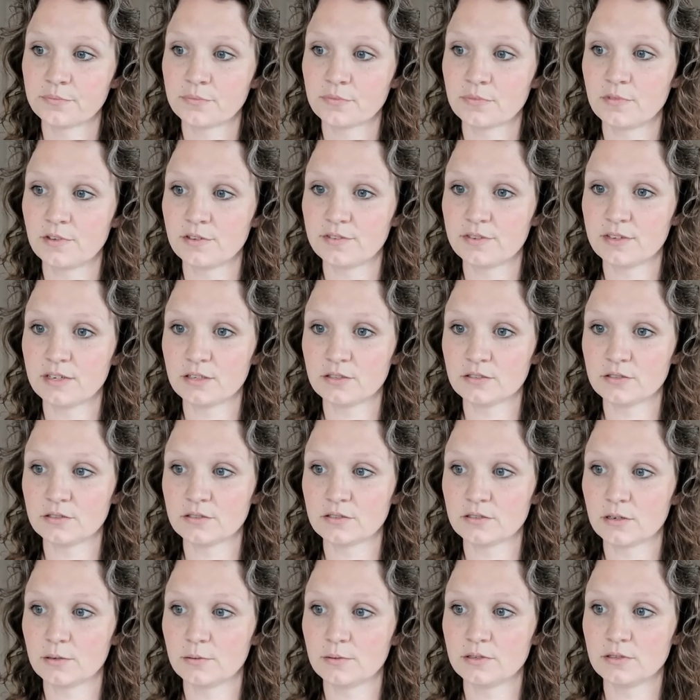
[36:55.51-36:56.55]
nothing else is
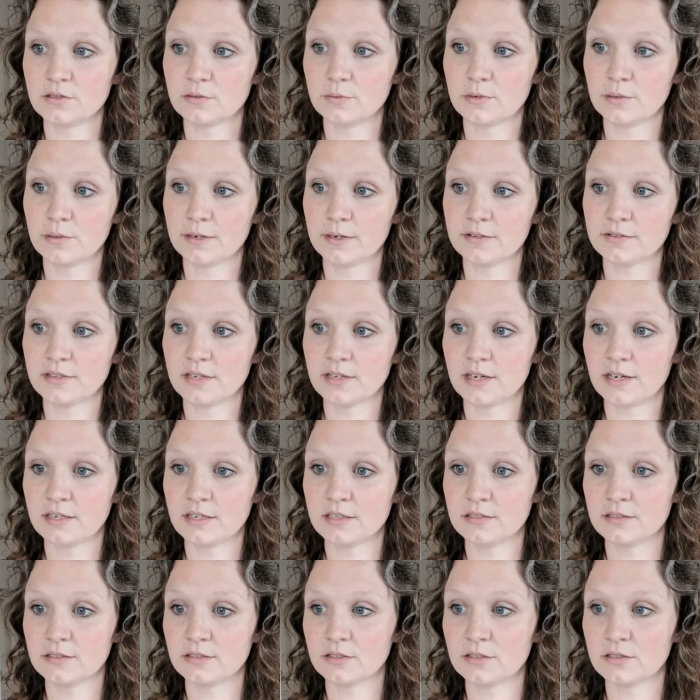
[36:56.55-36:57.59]
coming to me about that
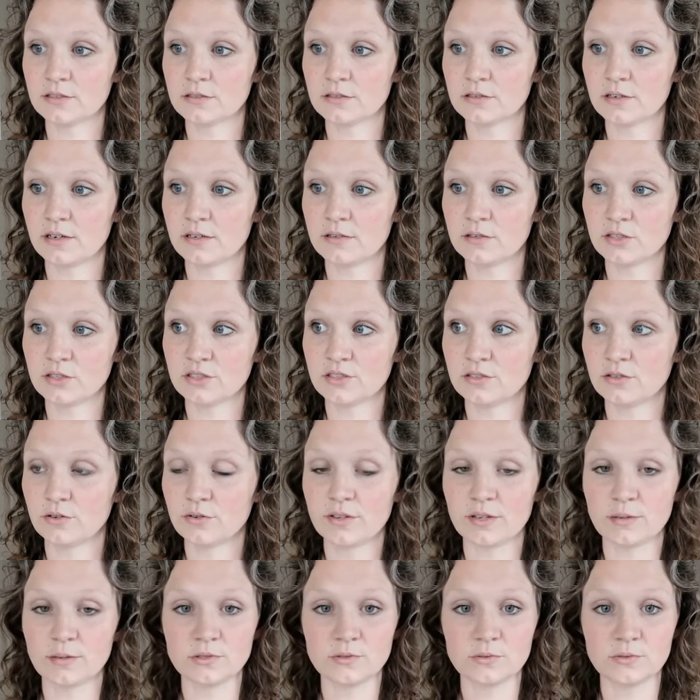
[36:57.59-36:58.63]
either. I just know
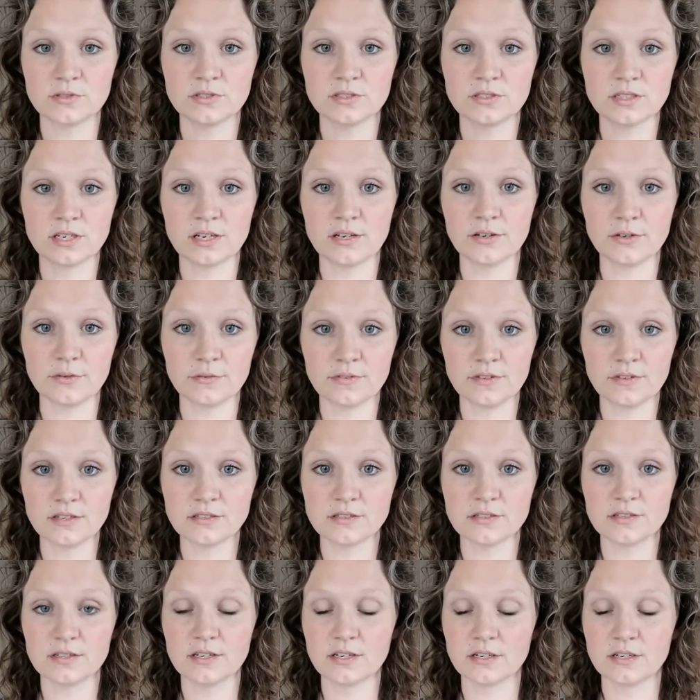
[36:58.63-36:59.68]
that I'm supposed to tell you
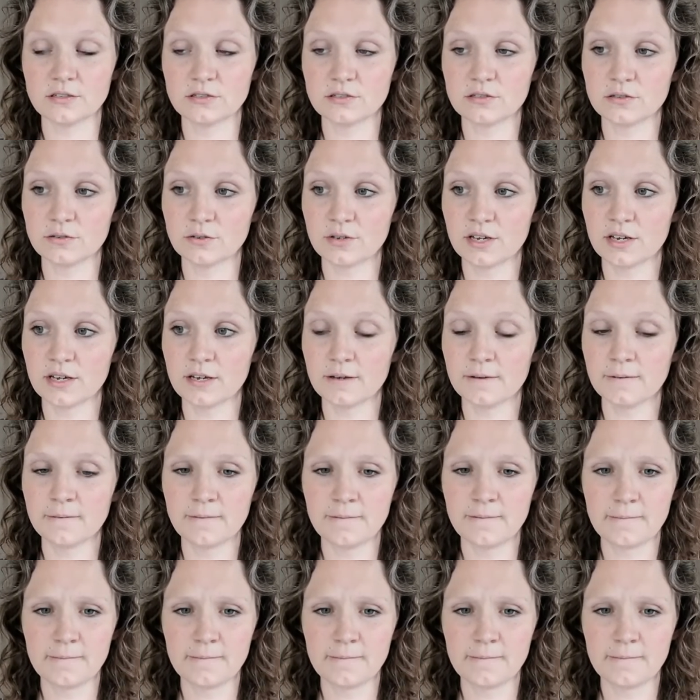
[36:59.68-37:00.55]
these things, okay?